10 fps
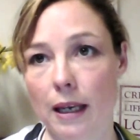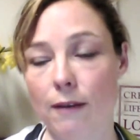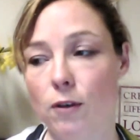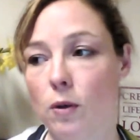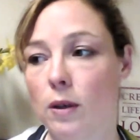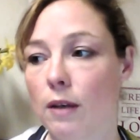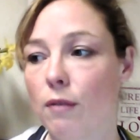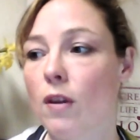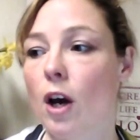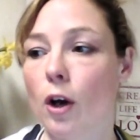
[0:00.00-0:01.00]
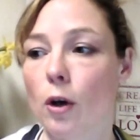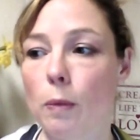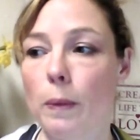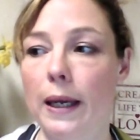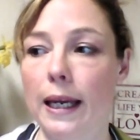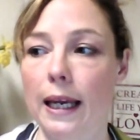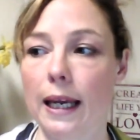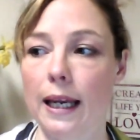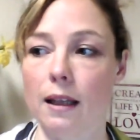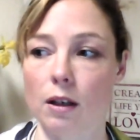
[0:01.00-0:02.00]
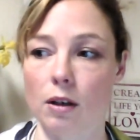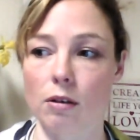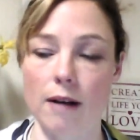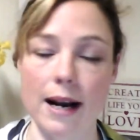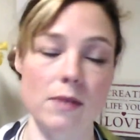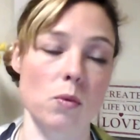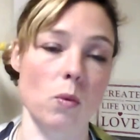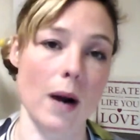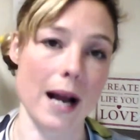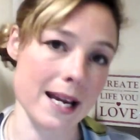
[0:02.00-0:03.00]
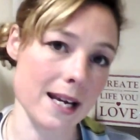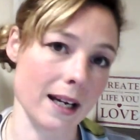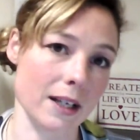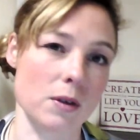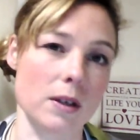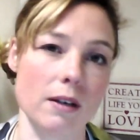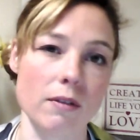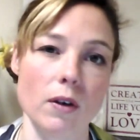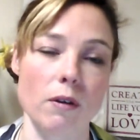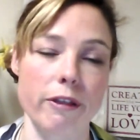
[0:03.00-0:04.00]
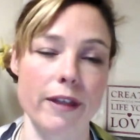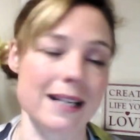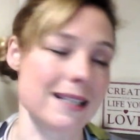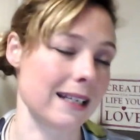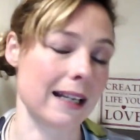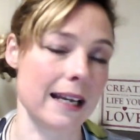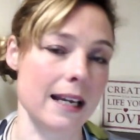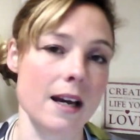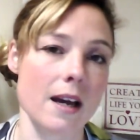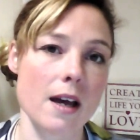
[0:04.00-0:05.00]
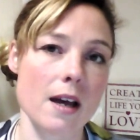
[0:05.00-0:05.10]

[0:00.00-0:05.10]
If you give the hope in the correct way and you give it authentically,